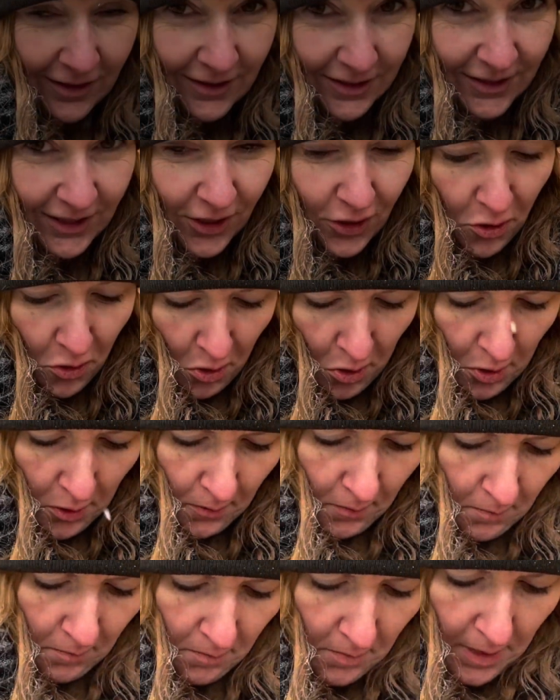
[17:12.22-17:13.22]
So
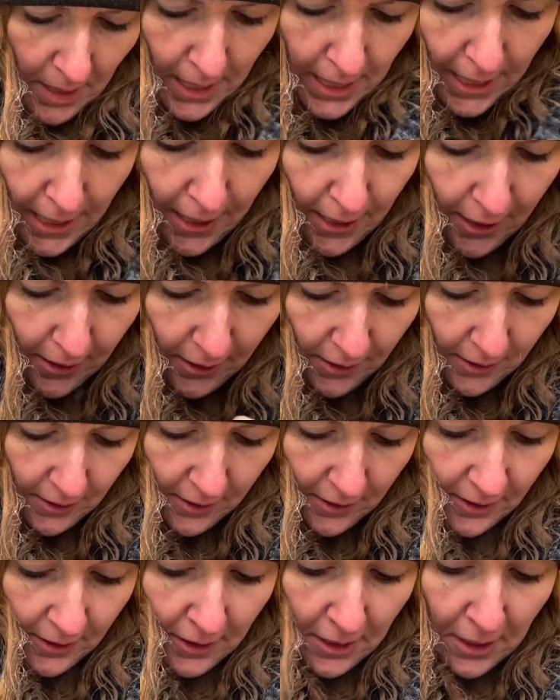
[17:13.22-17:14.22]
my
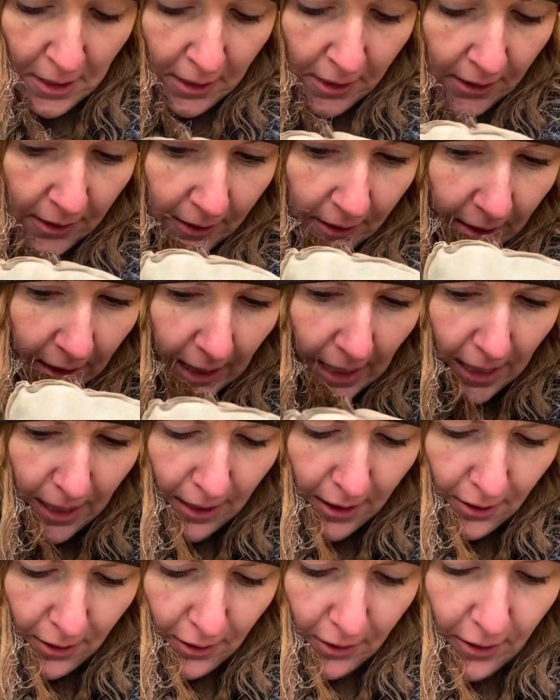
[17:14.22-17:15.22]

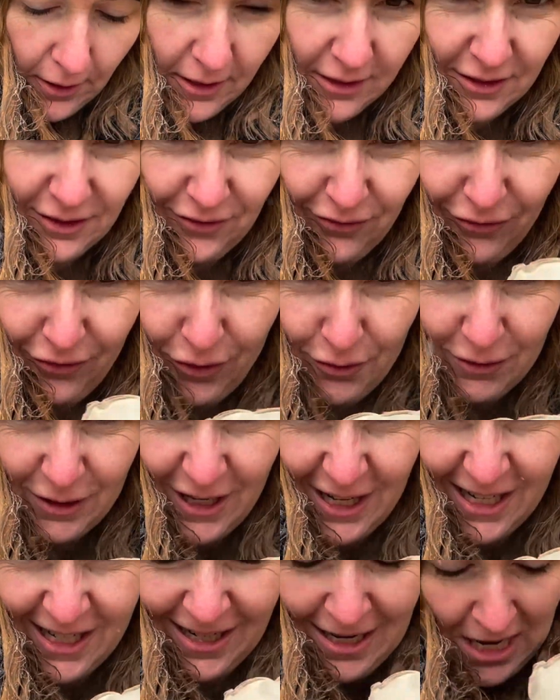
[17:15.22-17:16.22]
hair is
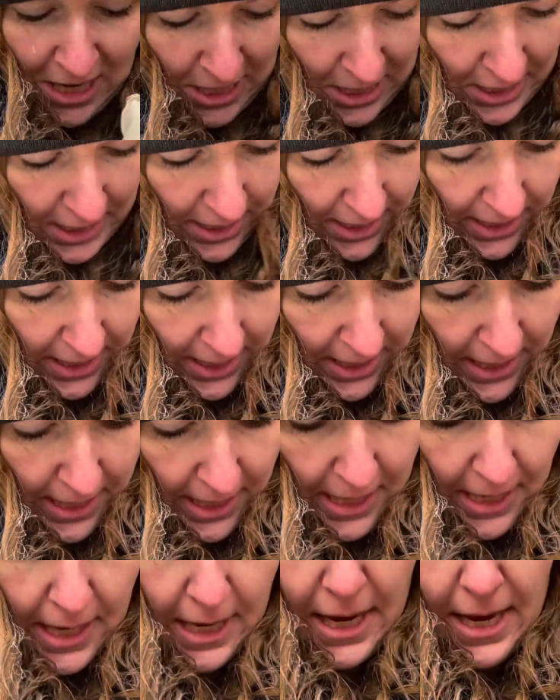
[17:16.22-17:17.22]
frozen
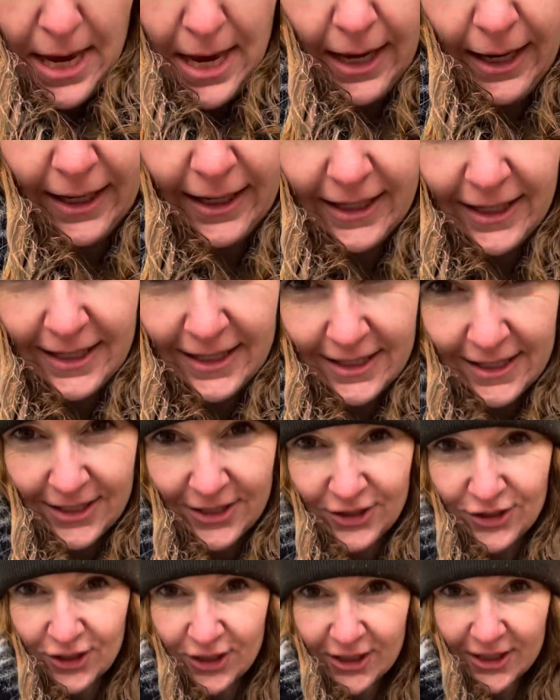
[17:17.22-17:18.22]
and it's
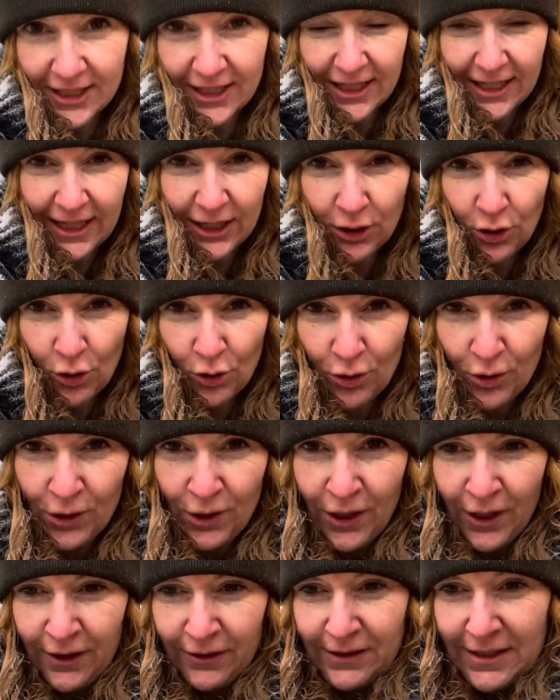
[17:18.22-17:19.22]
just getting
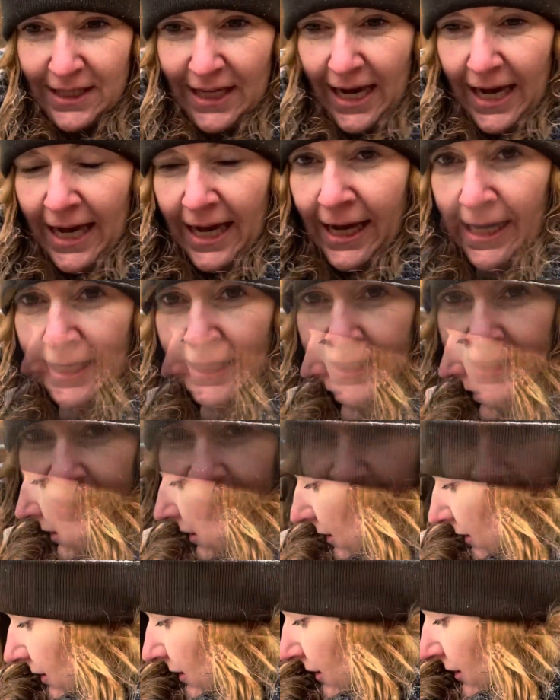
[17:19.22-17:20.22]
colder outside.
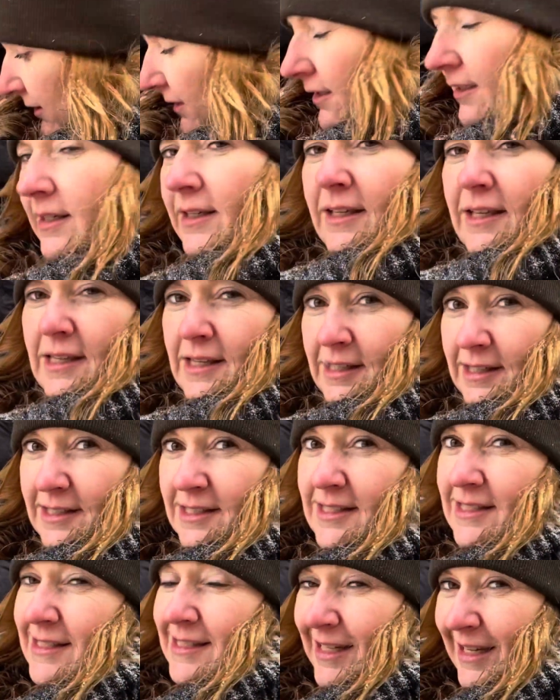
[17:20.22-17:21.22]
He
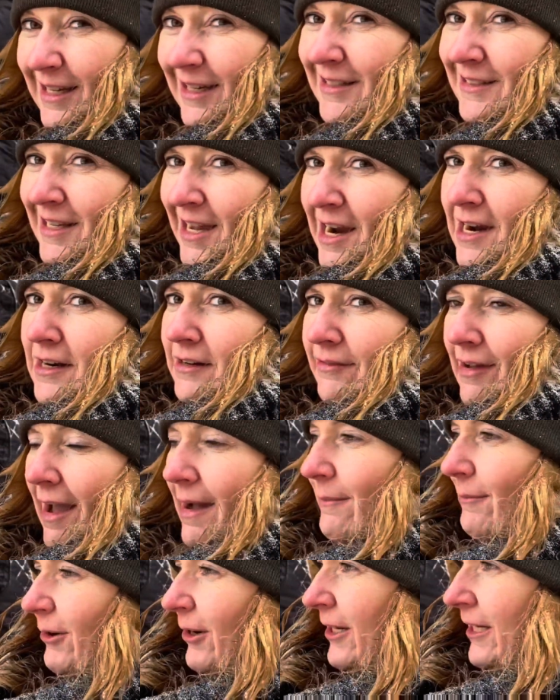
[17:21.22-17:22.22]
is sick and tired of
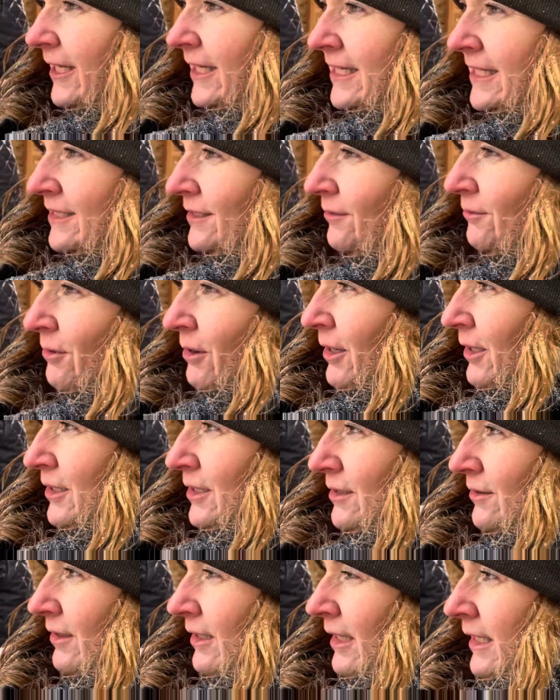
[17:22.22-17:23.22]
hammering. He doesn't want to
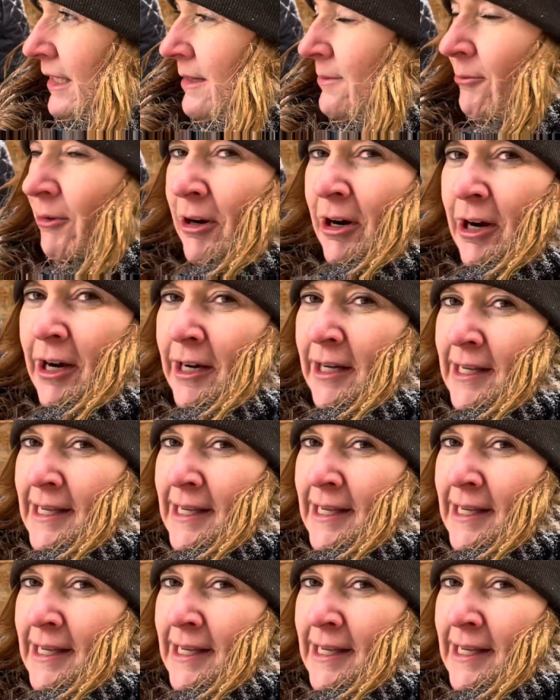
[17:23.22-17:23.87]
do it anymore.